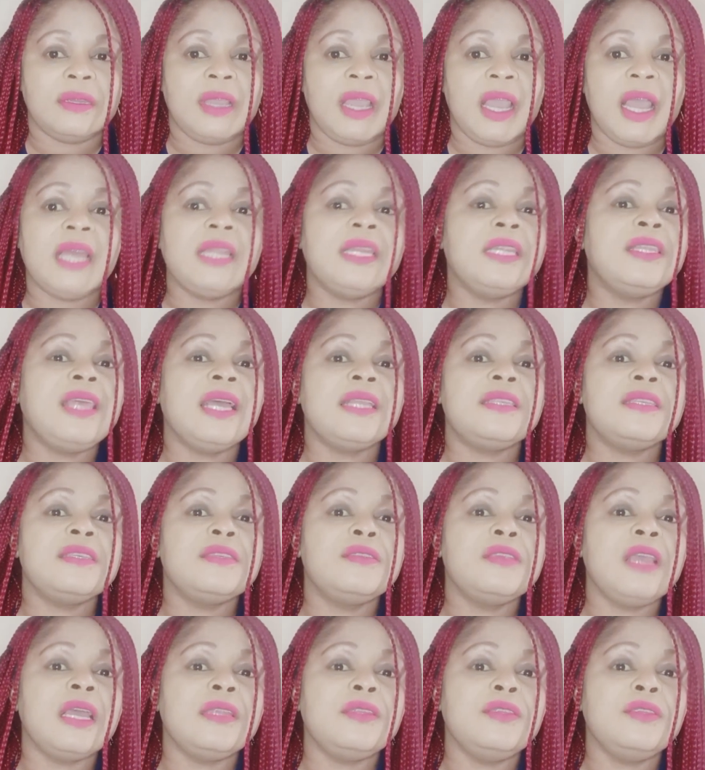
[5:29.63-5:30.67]
and that
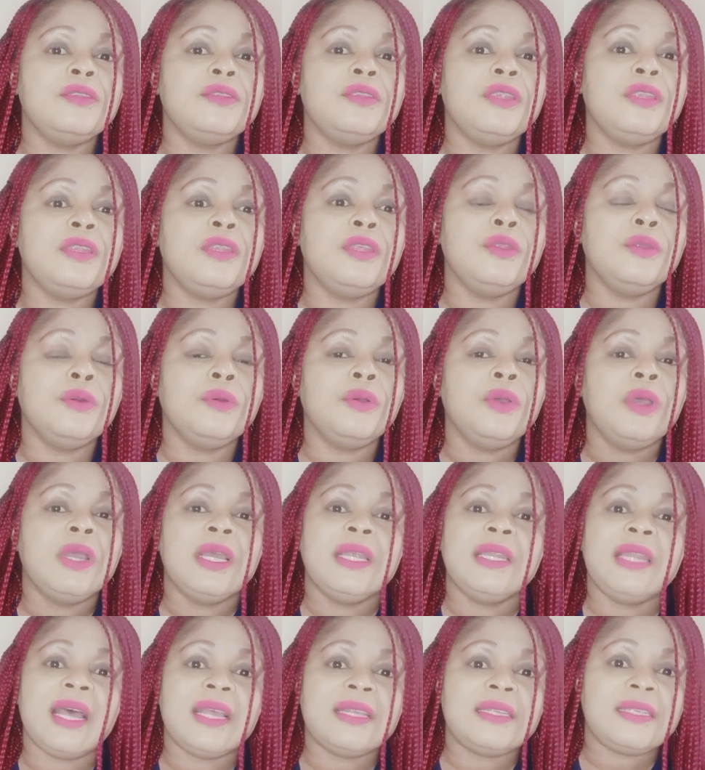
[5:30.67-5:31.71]
is, and you know,
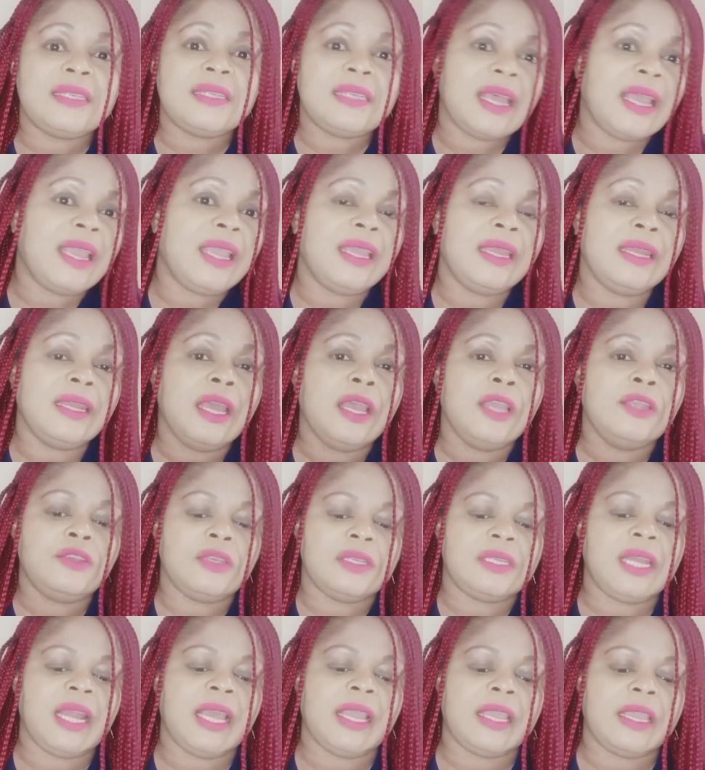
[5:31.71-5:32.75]
that sign, just
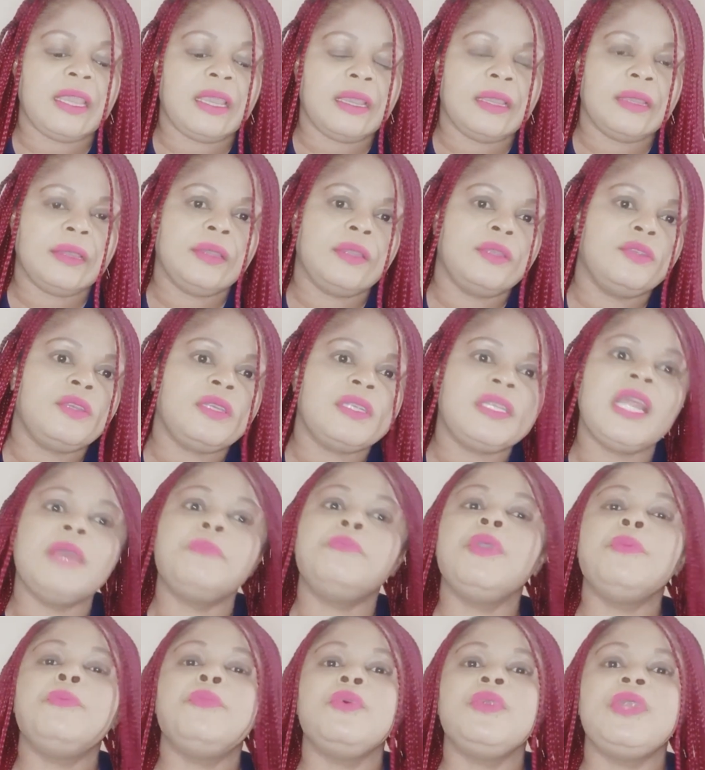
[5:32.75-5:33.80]
like
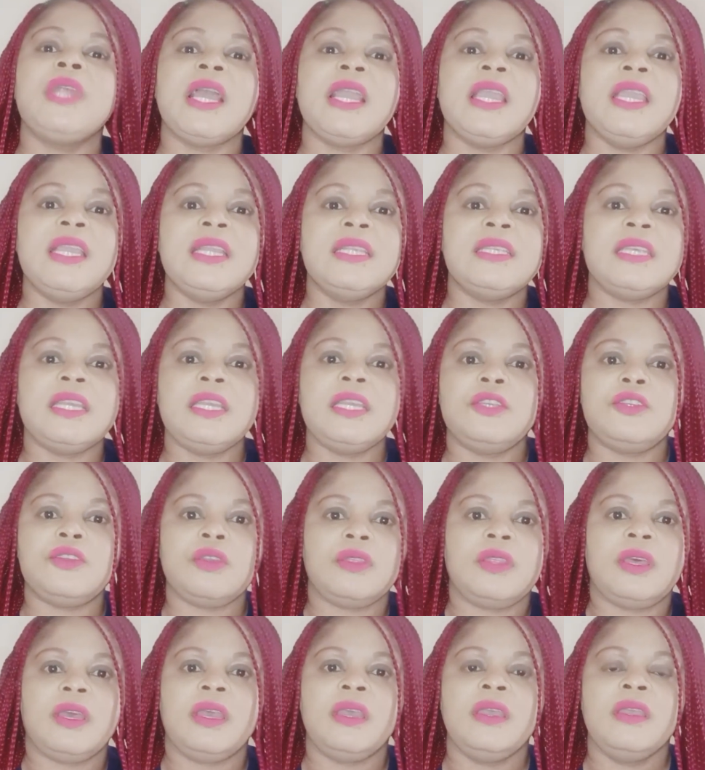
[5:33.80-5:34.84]
people that hit each
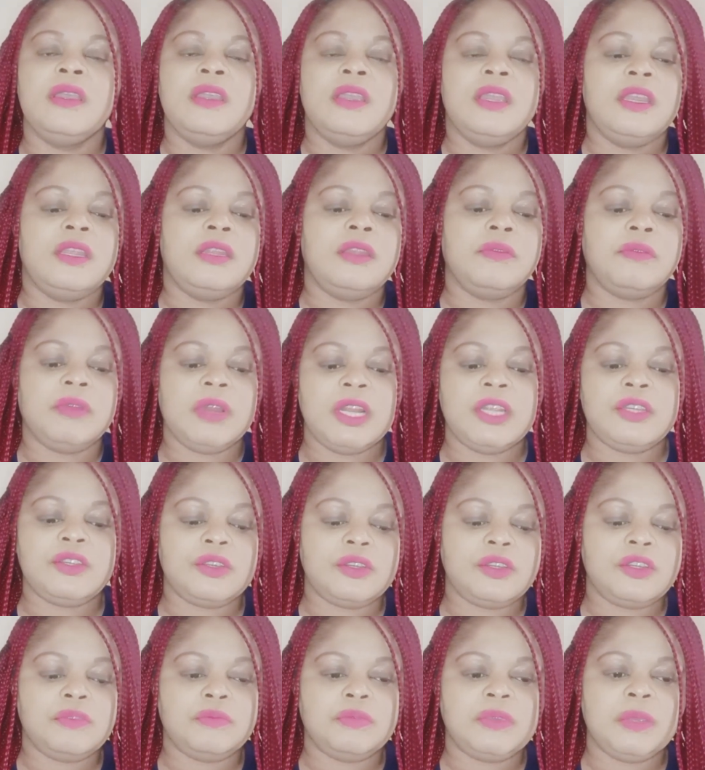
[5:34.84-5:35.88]
other in the
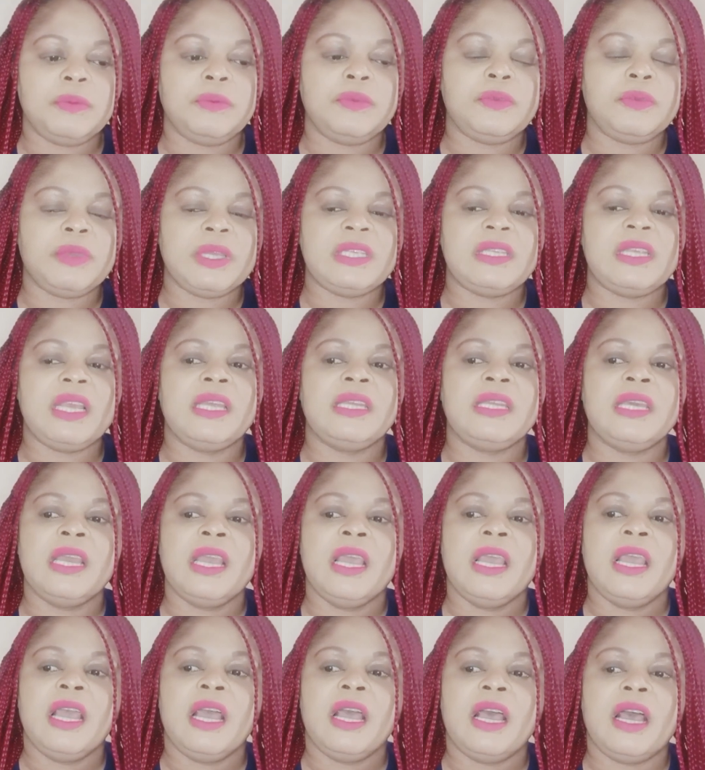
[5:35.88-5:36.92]
relationship, this person said
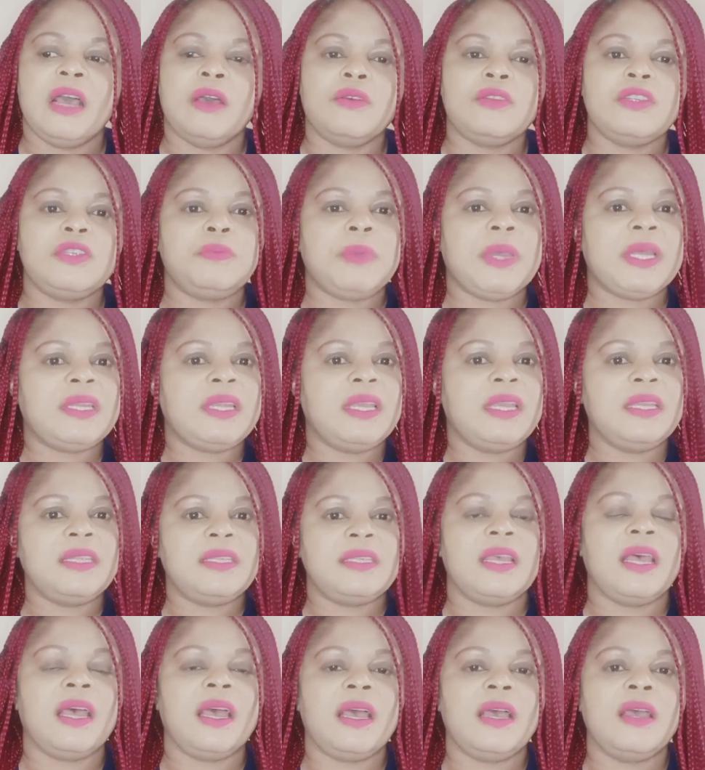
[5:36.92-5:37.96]
her husband hit
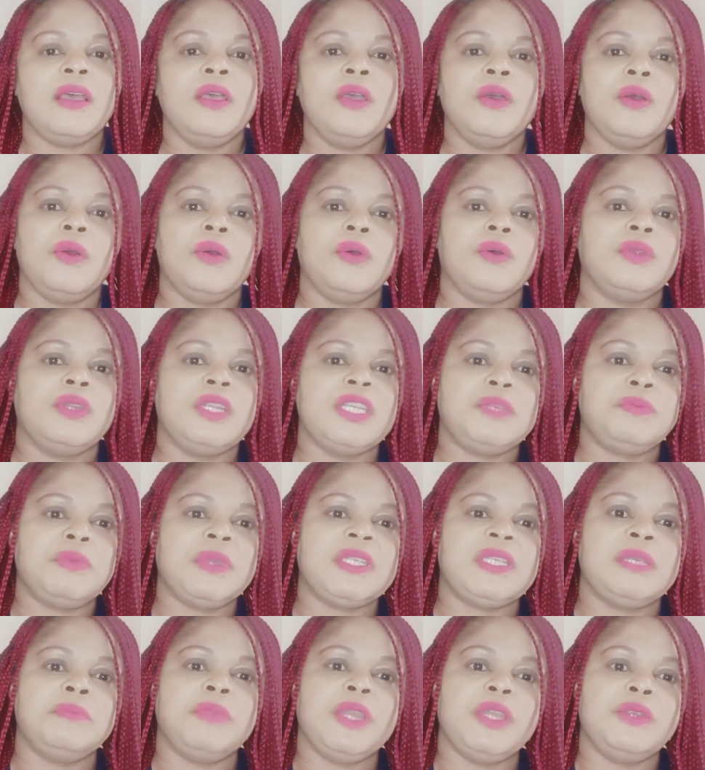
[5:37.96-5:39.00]
her, or this
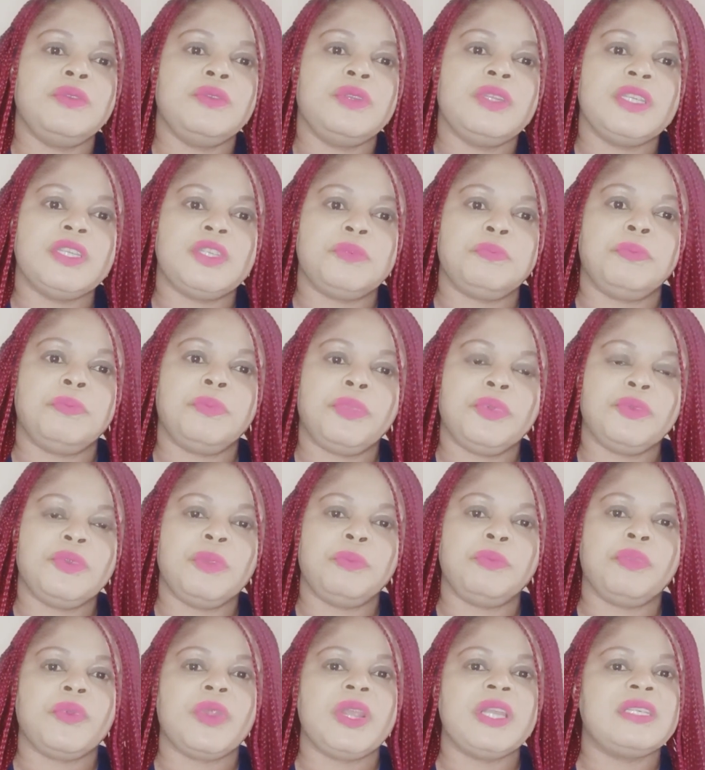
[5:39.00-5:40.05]
person made you
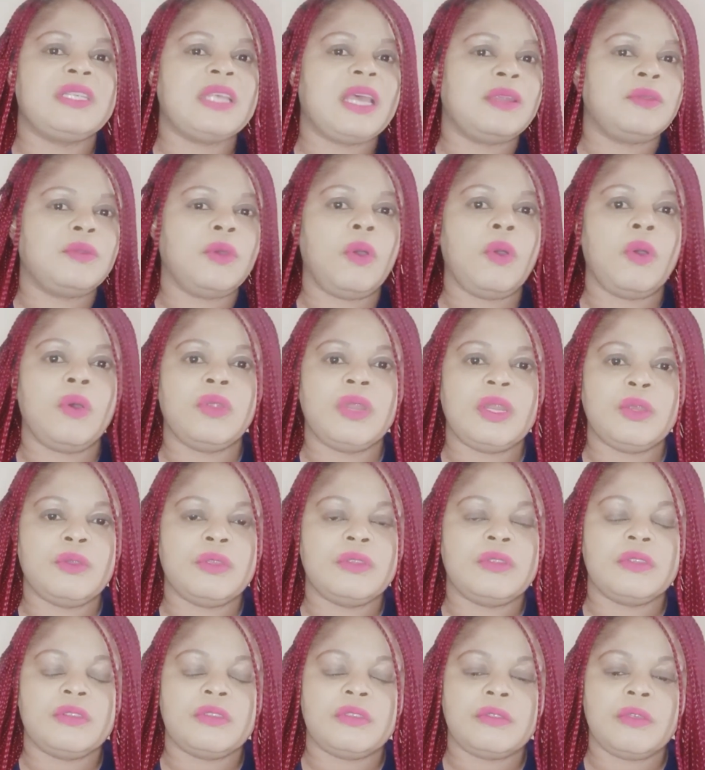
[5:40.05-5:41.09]
depressed and all the
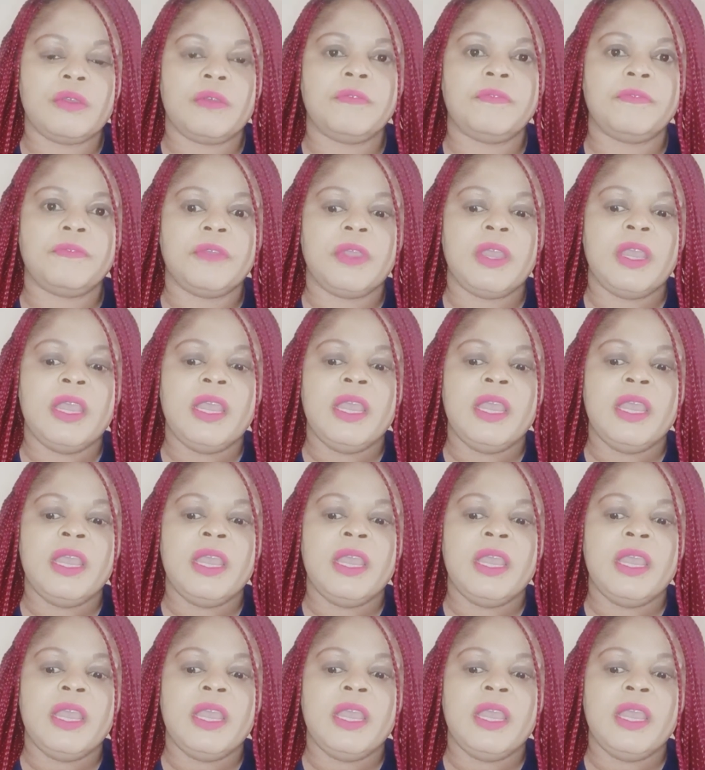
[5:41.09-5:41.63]
other stuff.